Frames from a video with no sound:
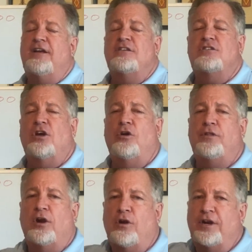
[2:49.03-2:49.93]
So
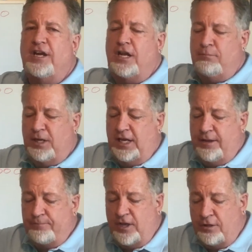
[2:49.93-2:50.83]
there are going to
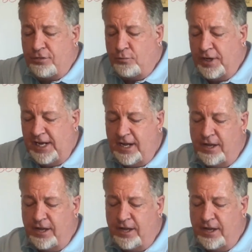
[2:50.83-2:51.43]
be 3